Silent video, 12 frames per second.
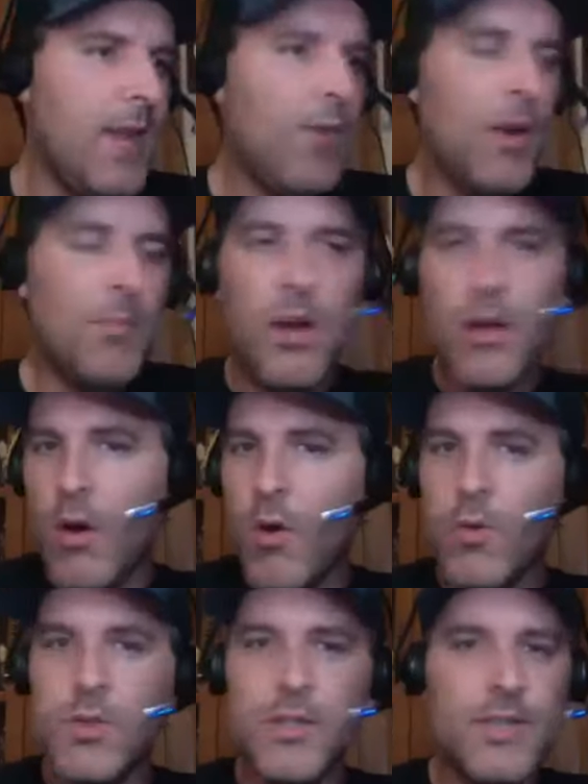among
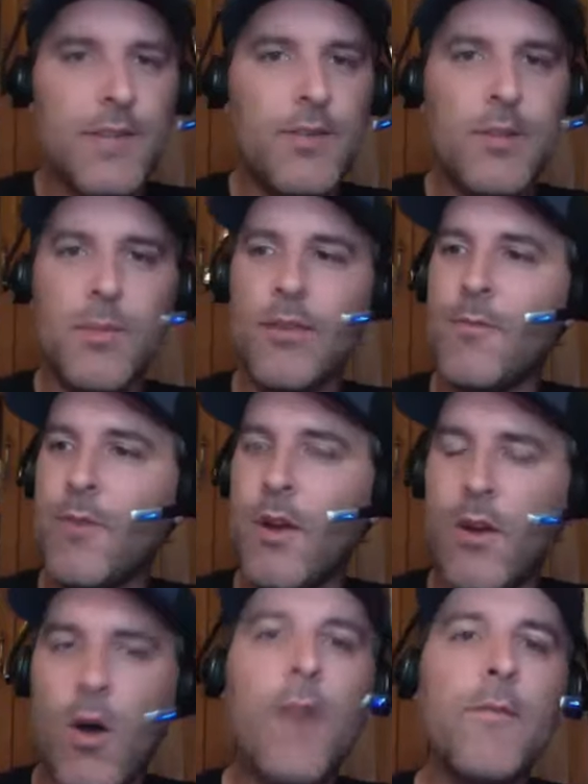coaches, even among the front
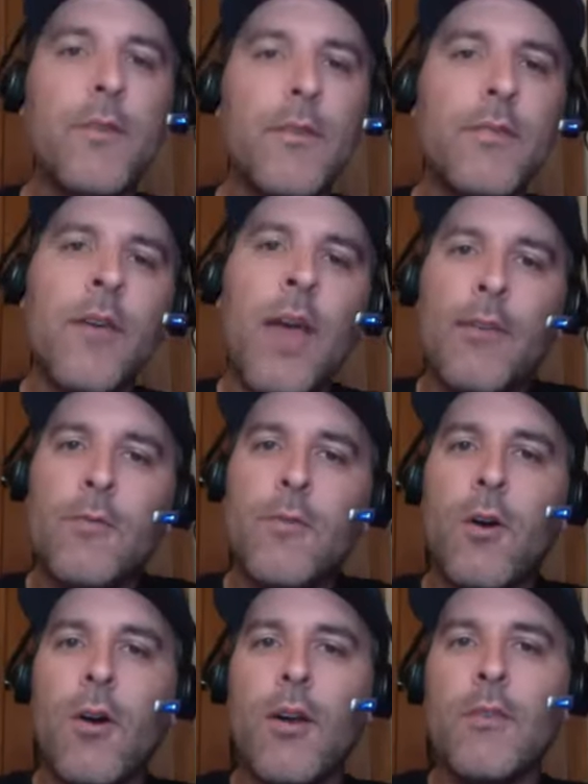office, as far
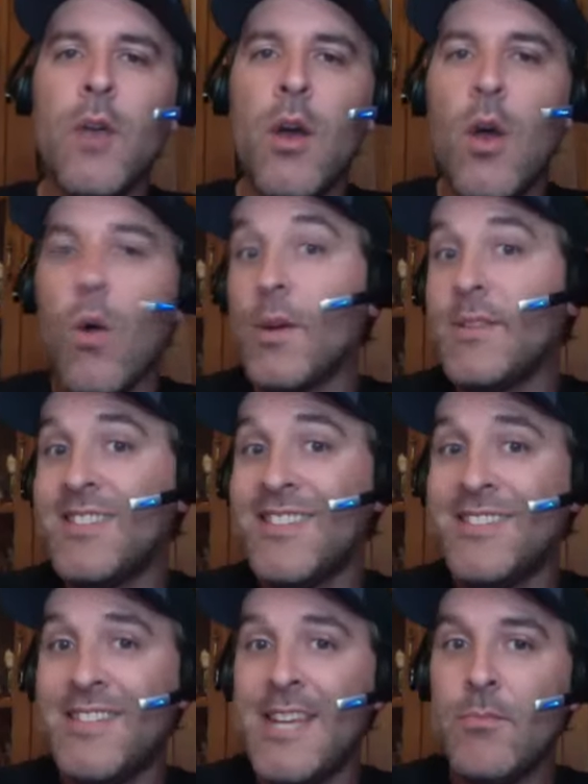as what does this
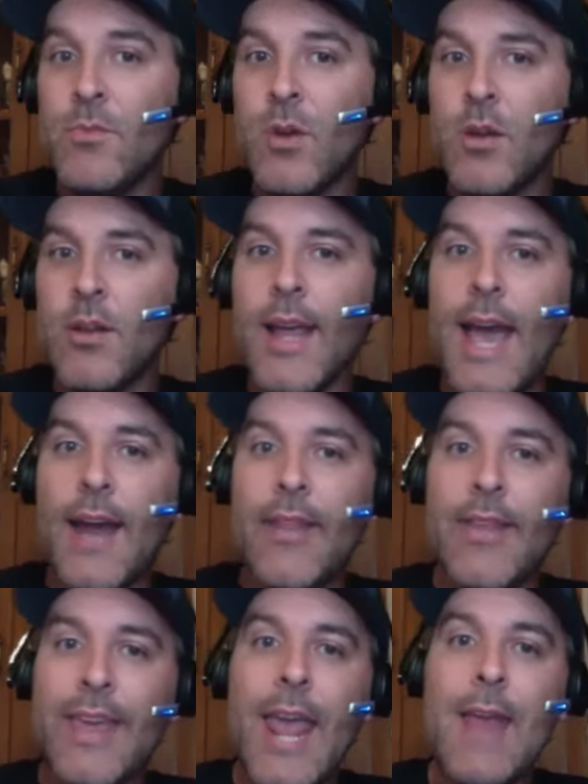team look like out of the
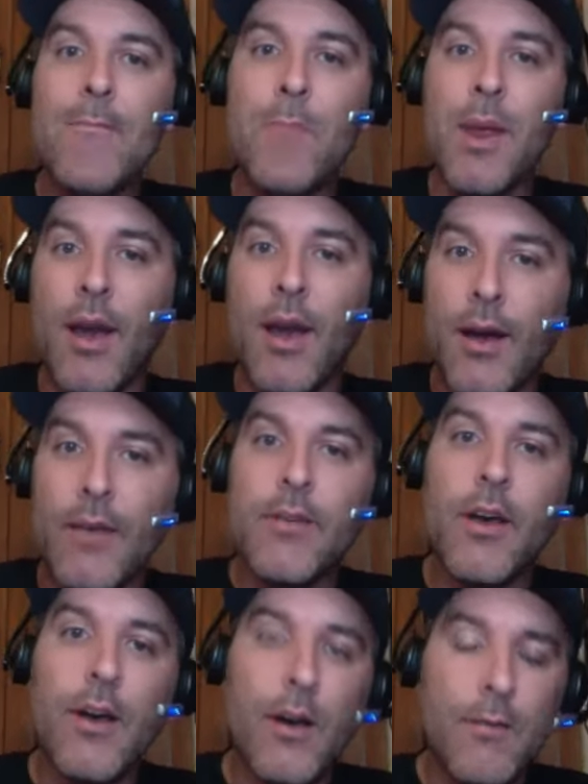gate because
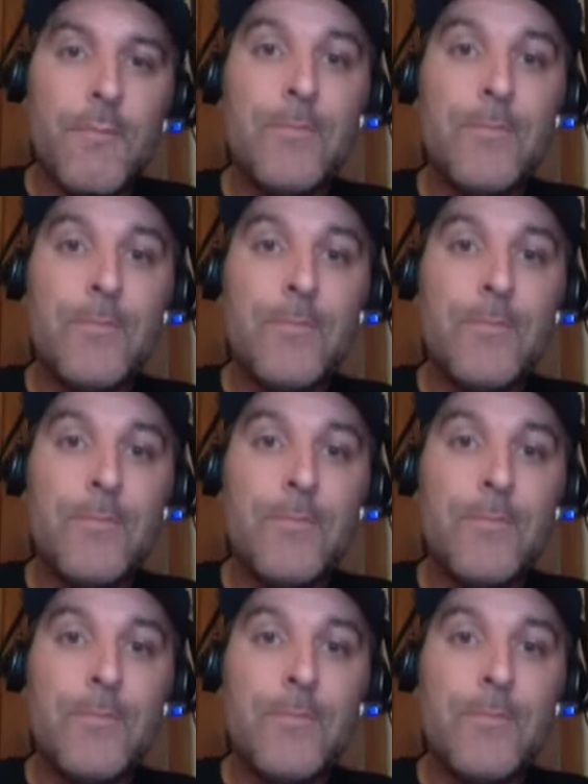of